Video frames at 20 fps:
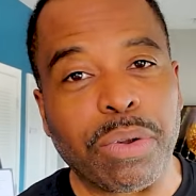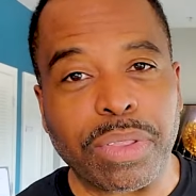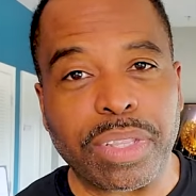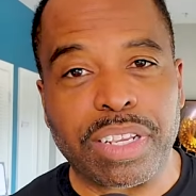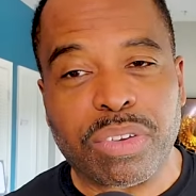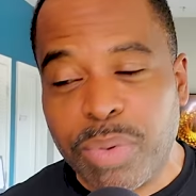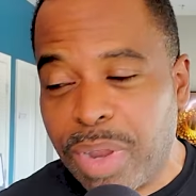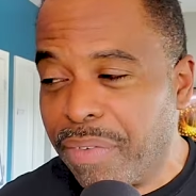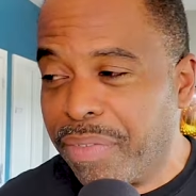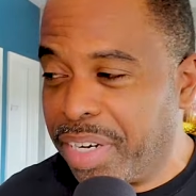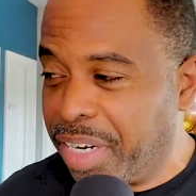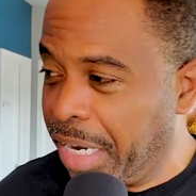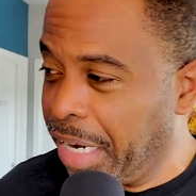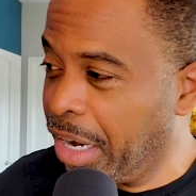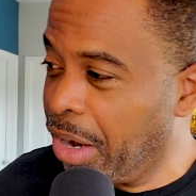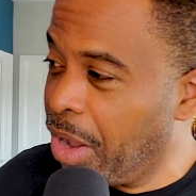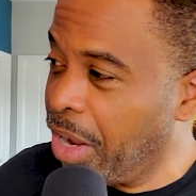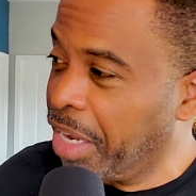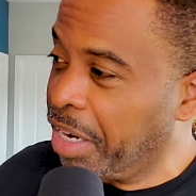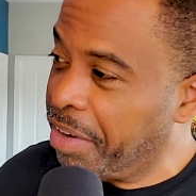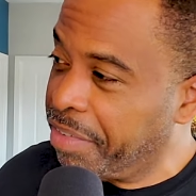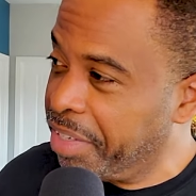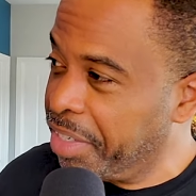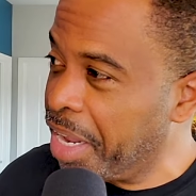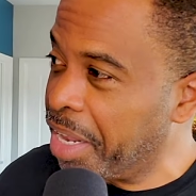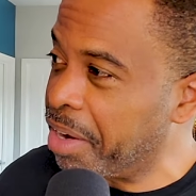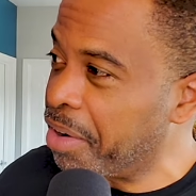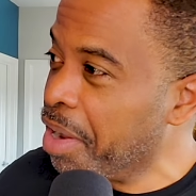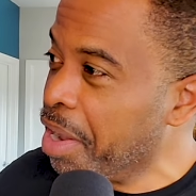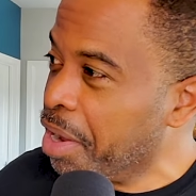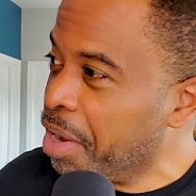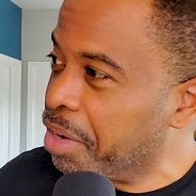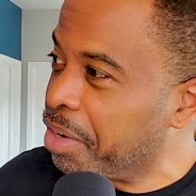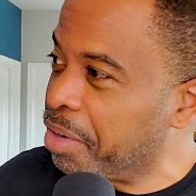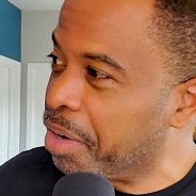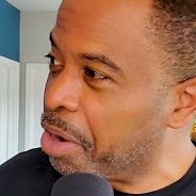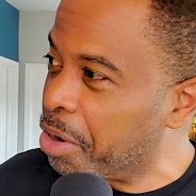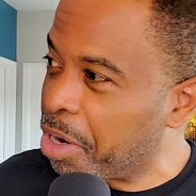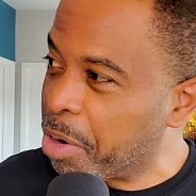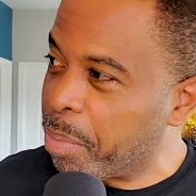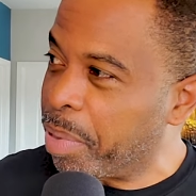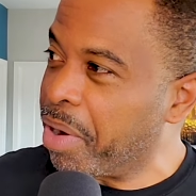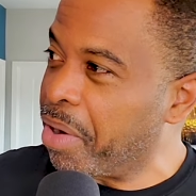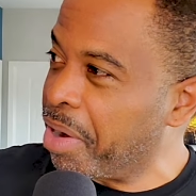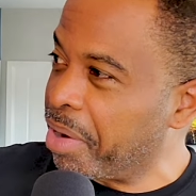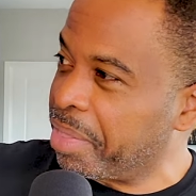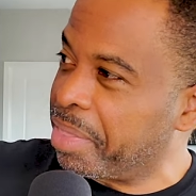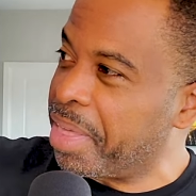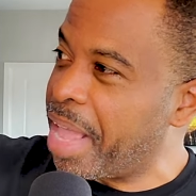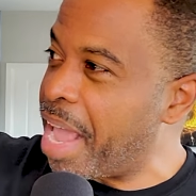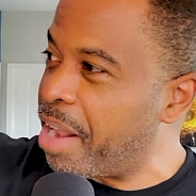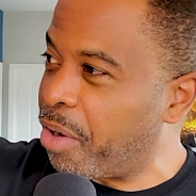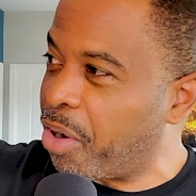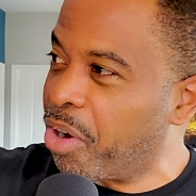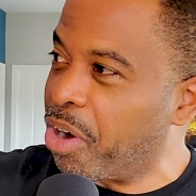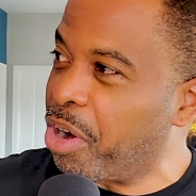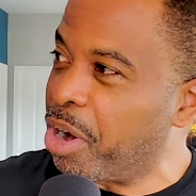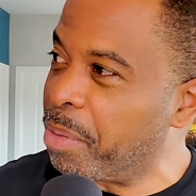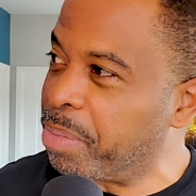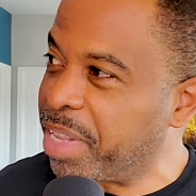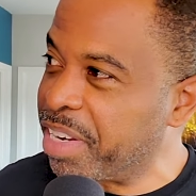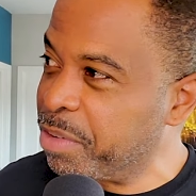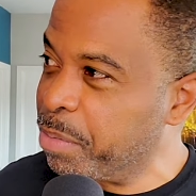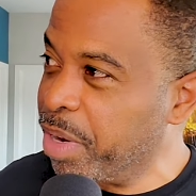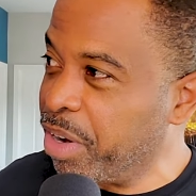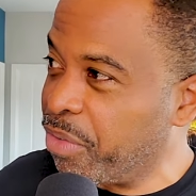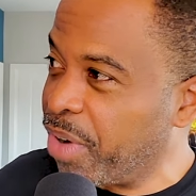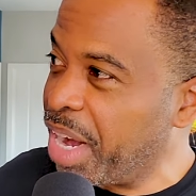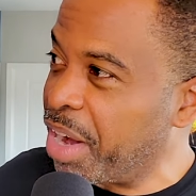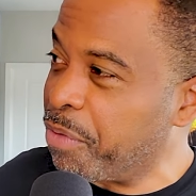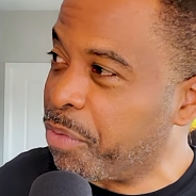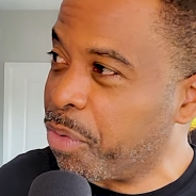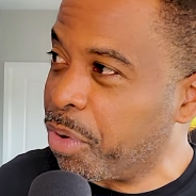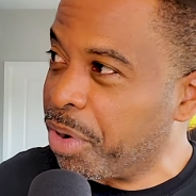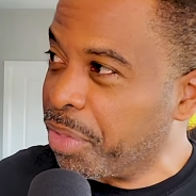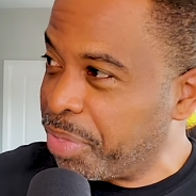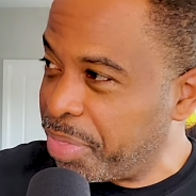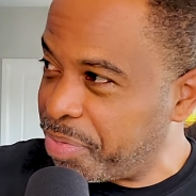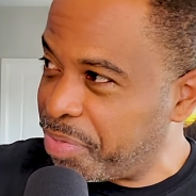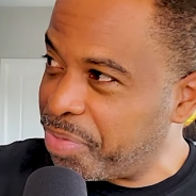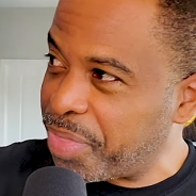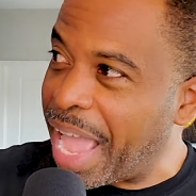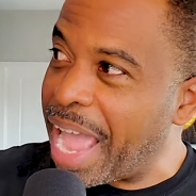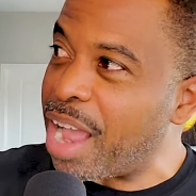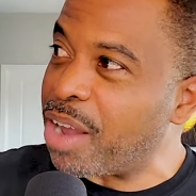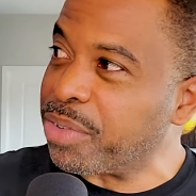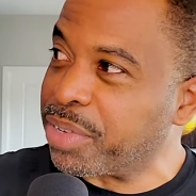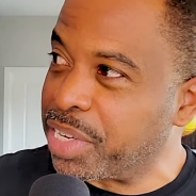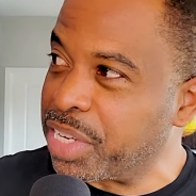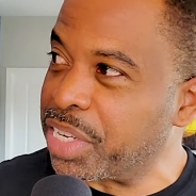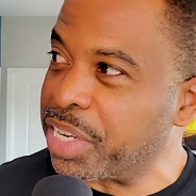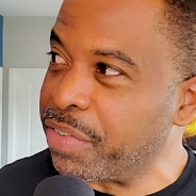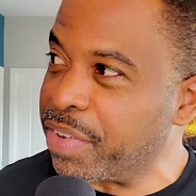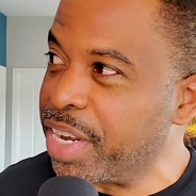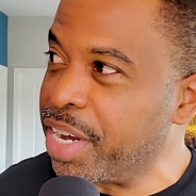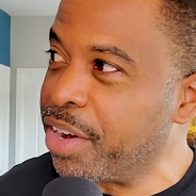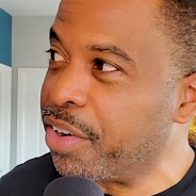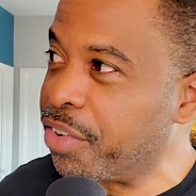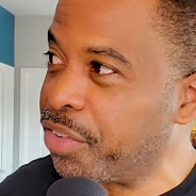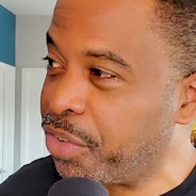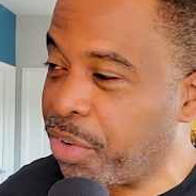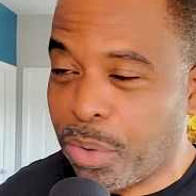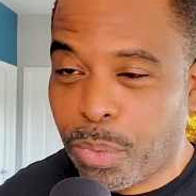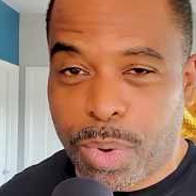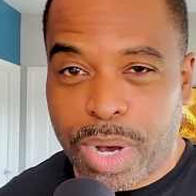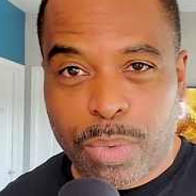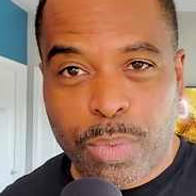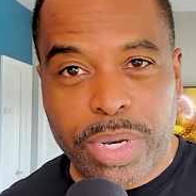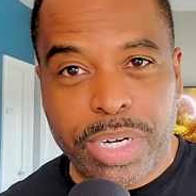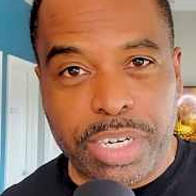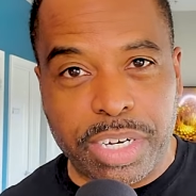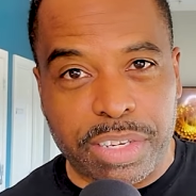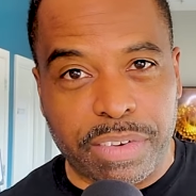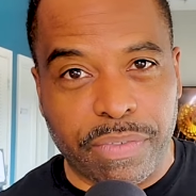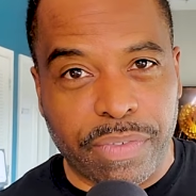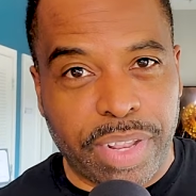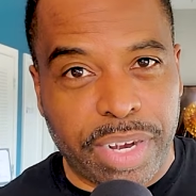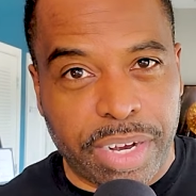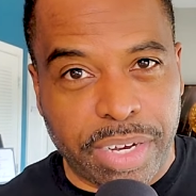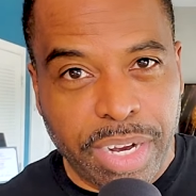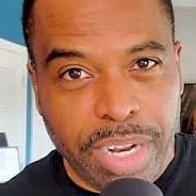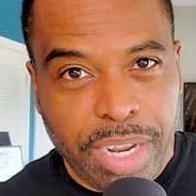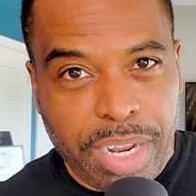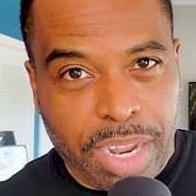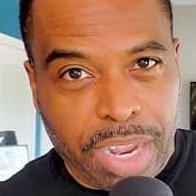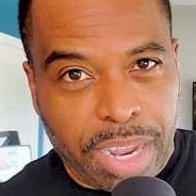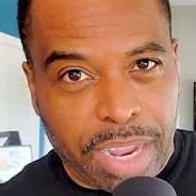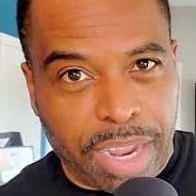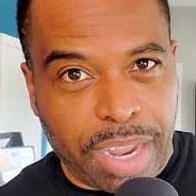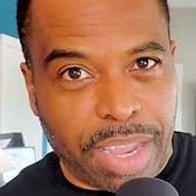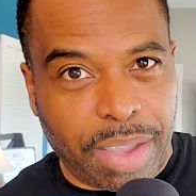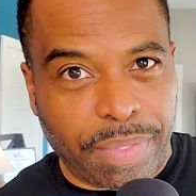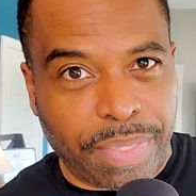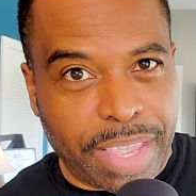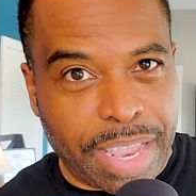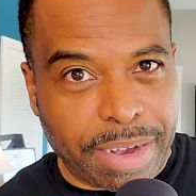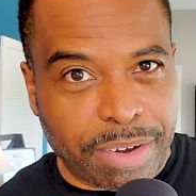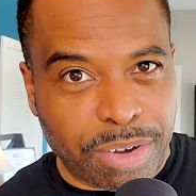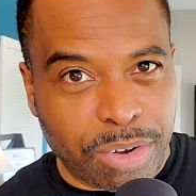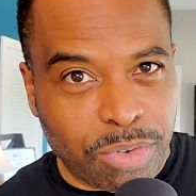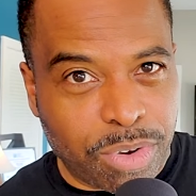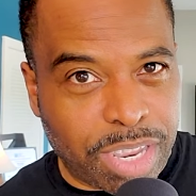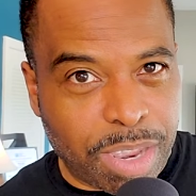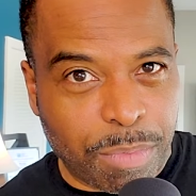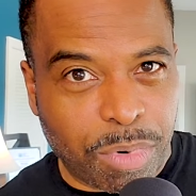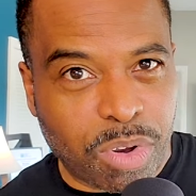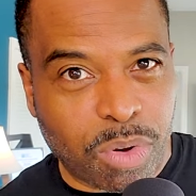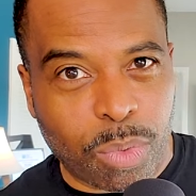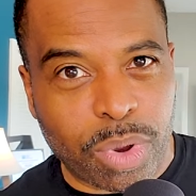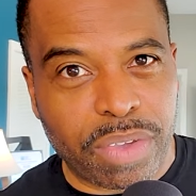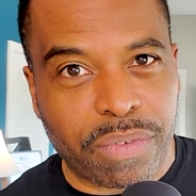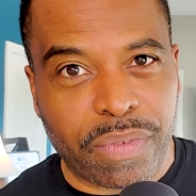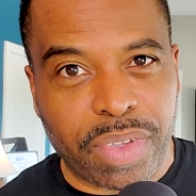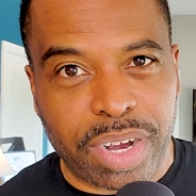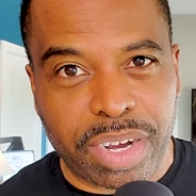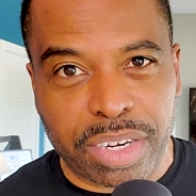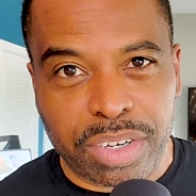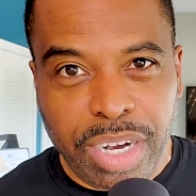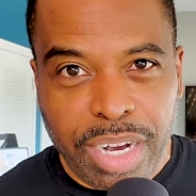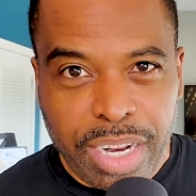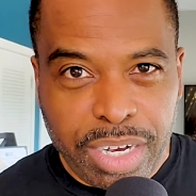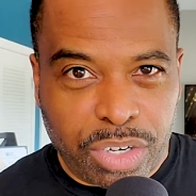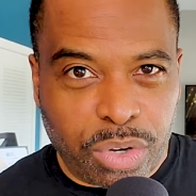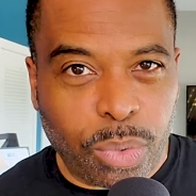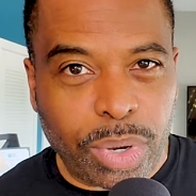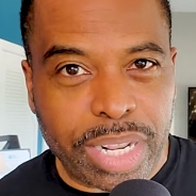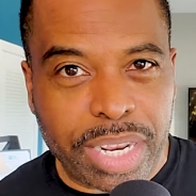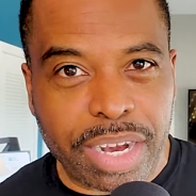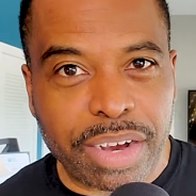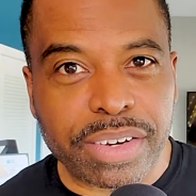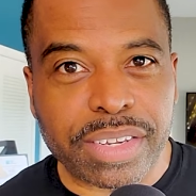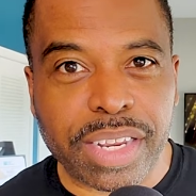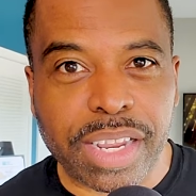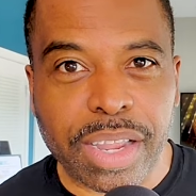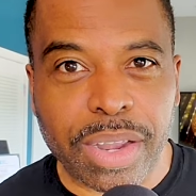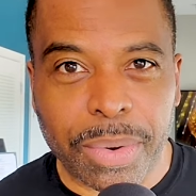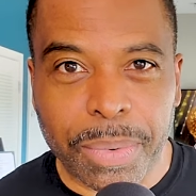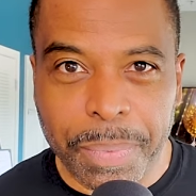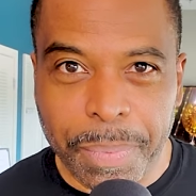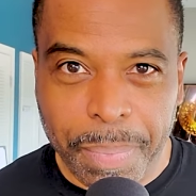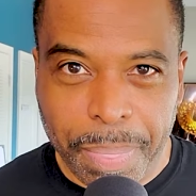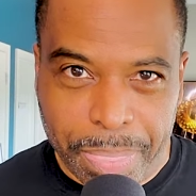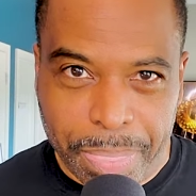on this. We haven't done a long enough study. You know, comparing that herb that's been around for thousands of years to the one we just invented, that new chemical we invented 20 years ago.